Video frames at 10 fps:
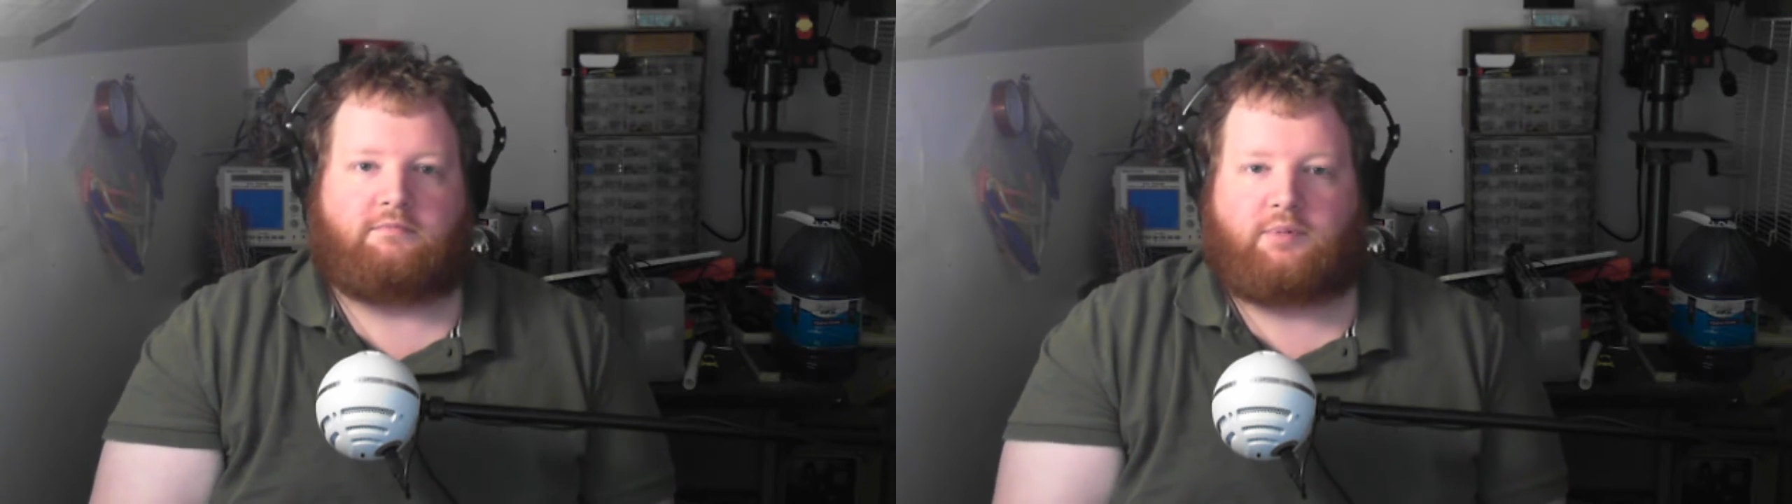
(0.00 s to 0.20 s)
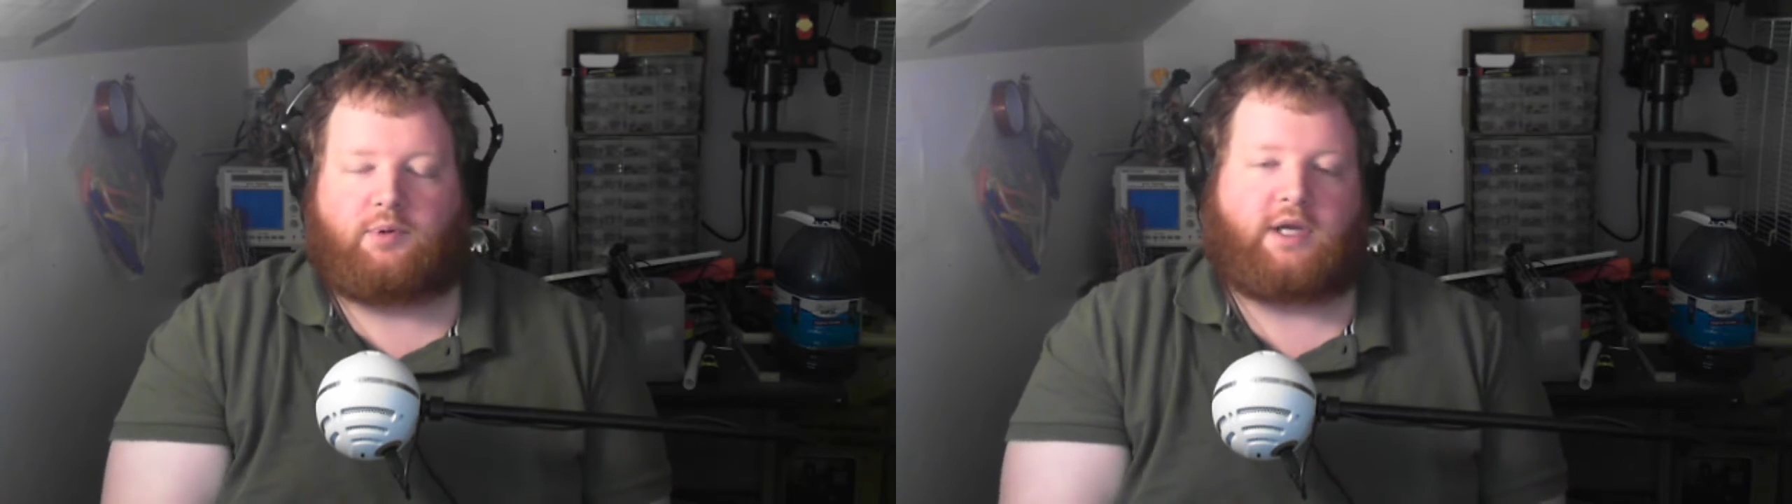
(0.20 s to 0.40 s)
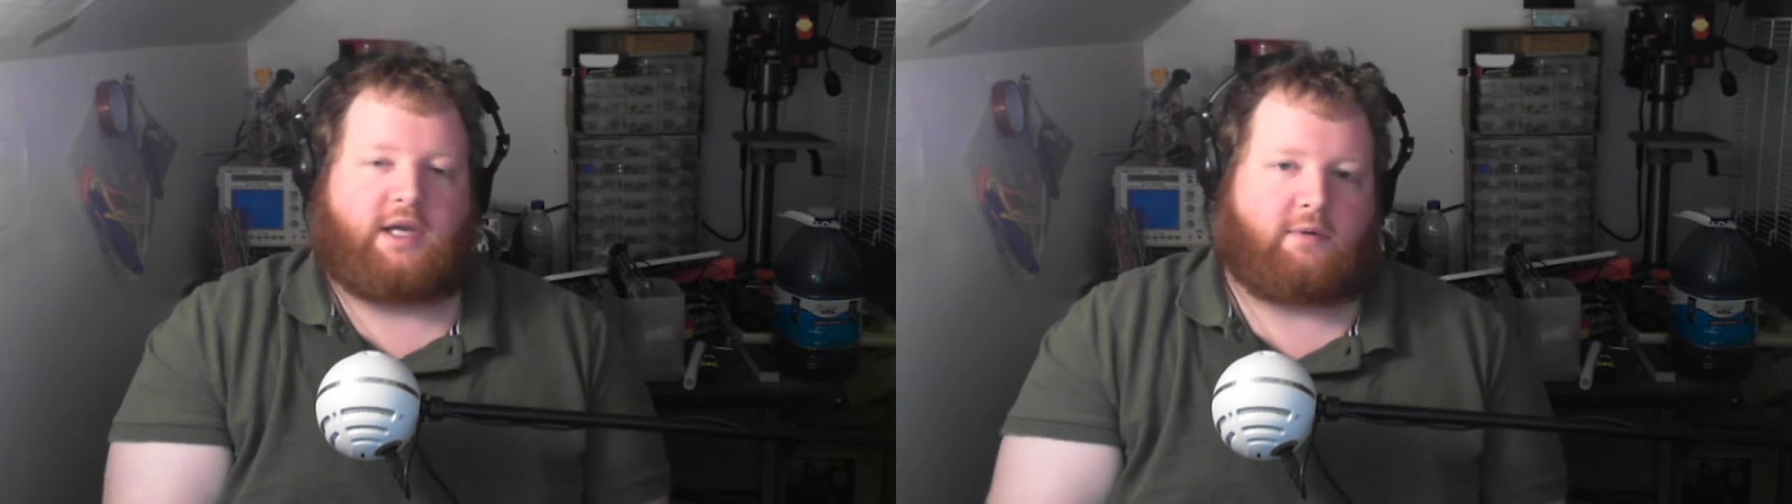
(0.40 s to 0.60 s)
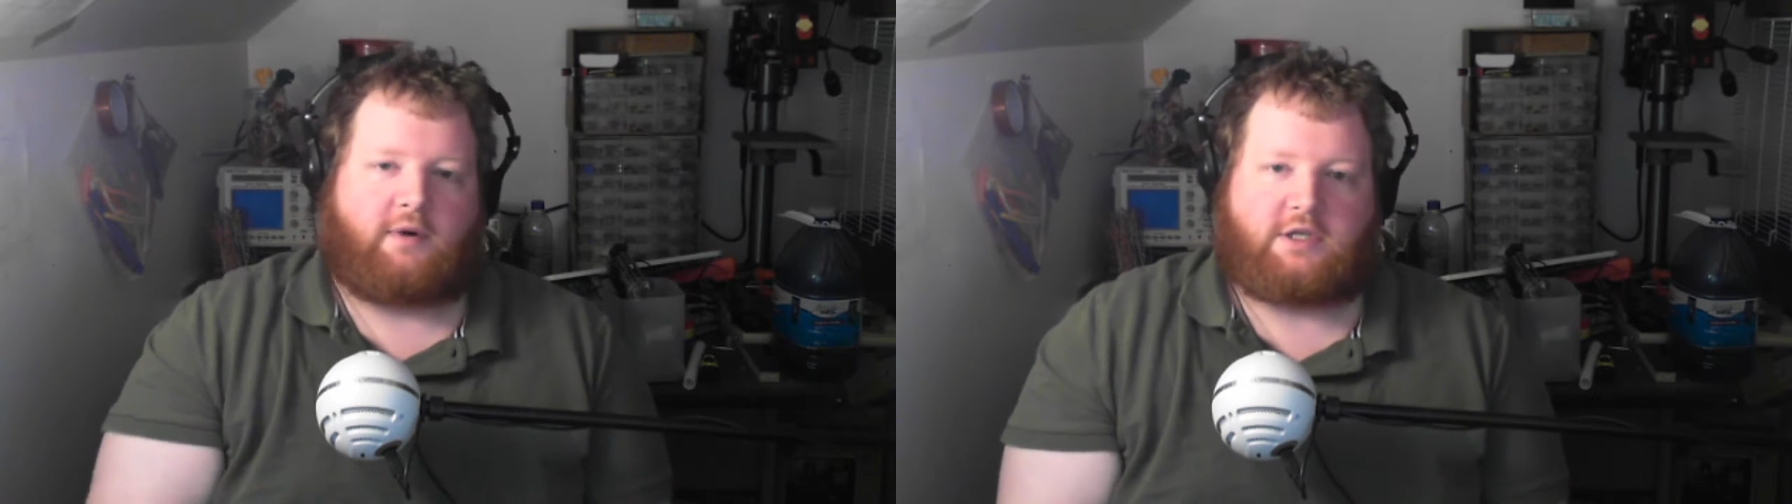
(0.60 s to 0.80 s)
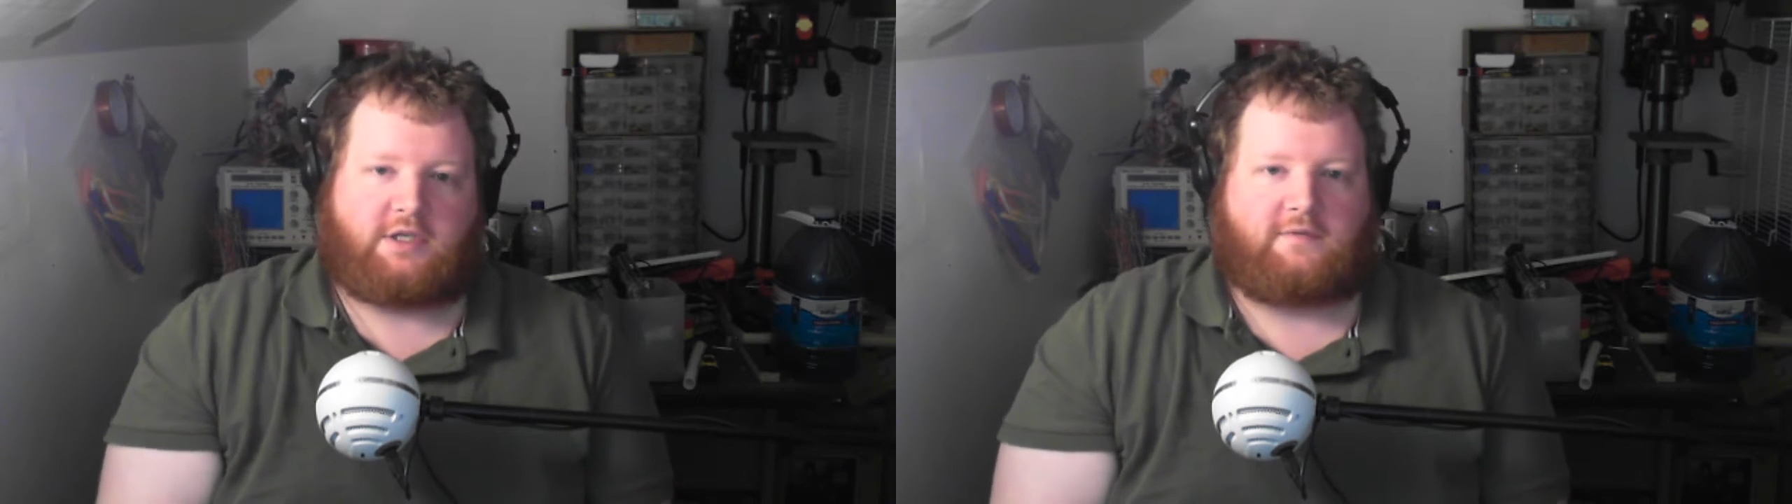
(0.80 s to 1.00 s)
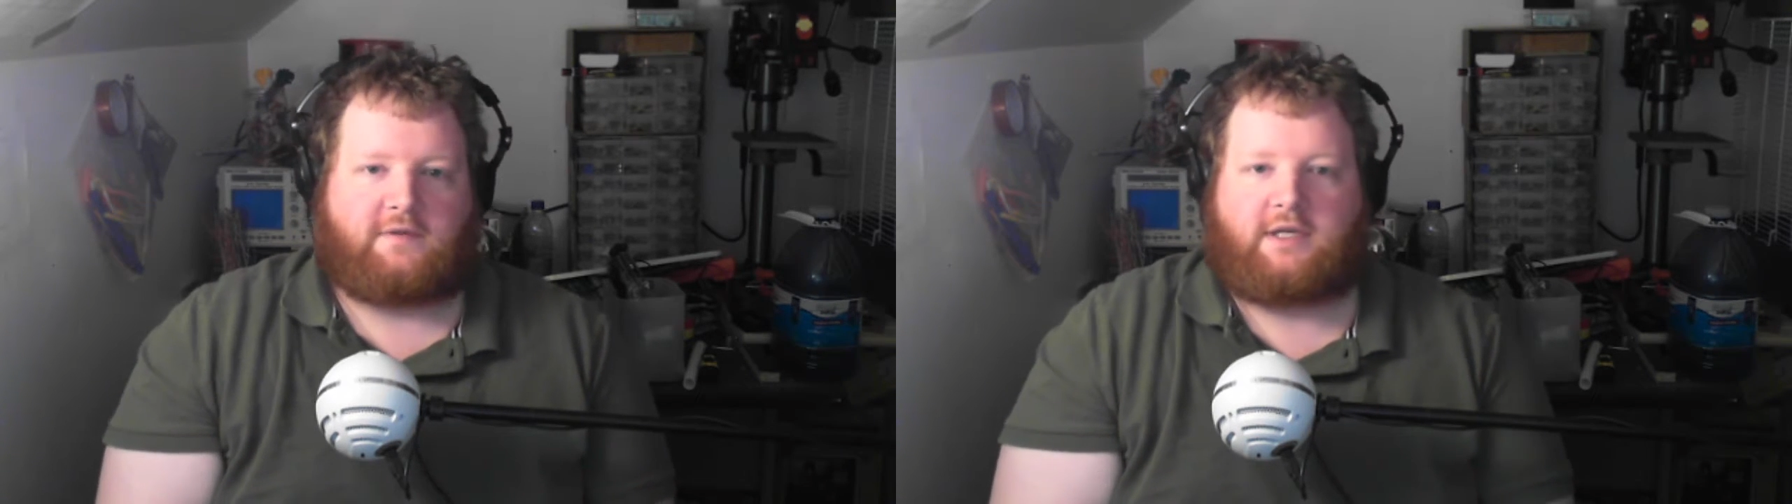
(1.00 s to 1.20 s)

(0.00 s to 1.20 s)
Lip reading: Boolean equations for the